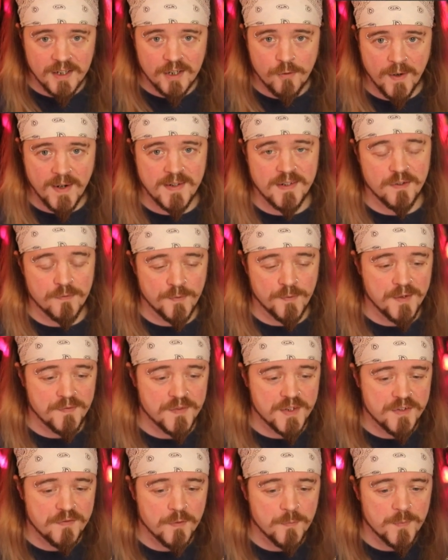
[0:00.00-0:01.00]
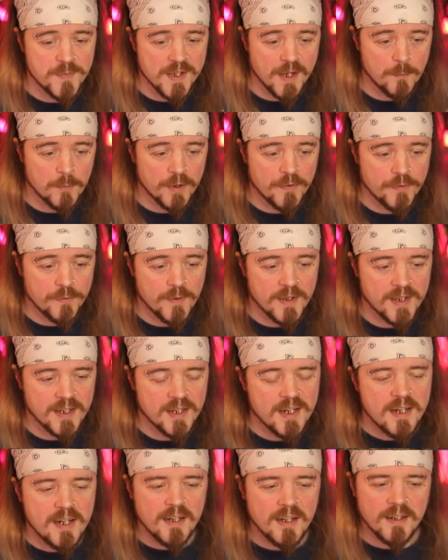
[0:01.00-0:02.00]
greater rifts from Diablo 3.
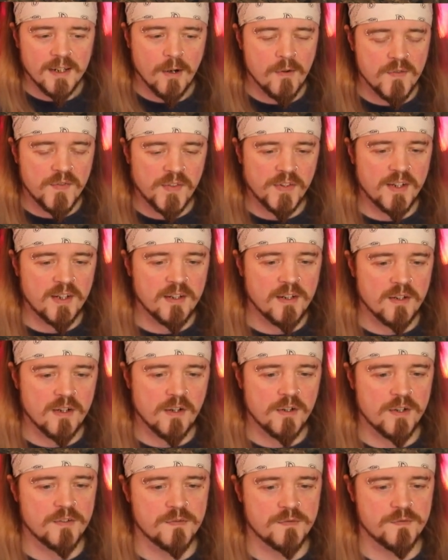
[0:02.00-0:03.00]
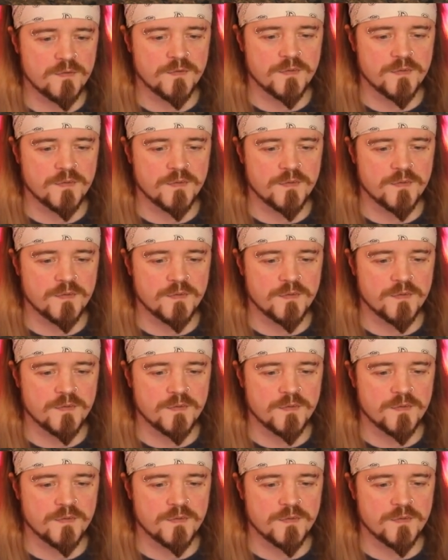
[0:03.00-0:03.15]
Now, I've seen a lot of